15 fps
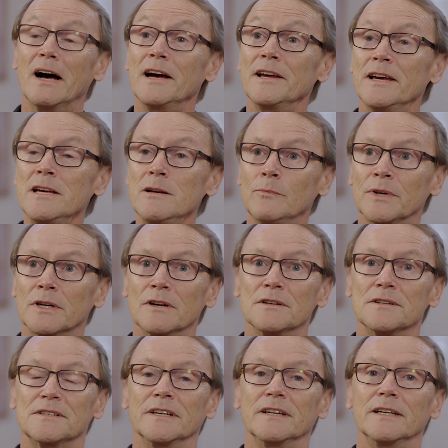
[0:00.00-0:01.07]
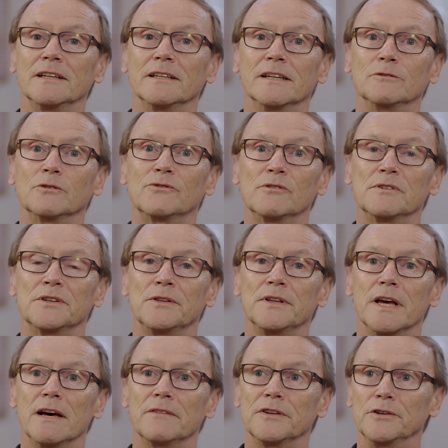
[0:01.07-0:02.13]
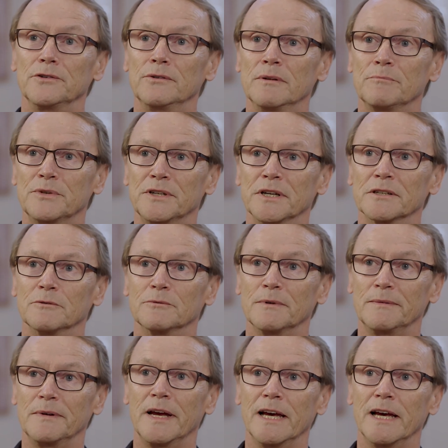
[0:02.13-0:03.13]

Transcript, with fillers: I am, because I look forward to the afternoon in particular, where we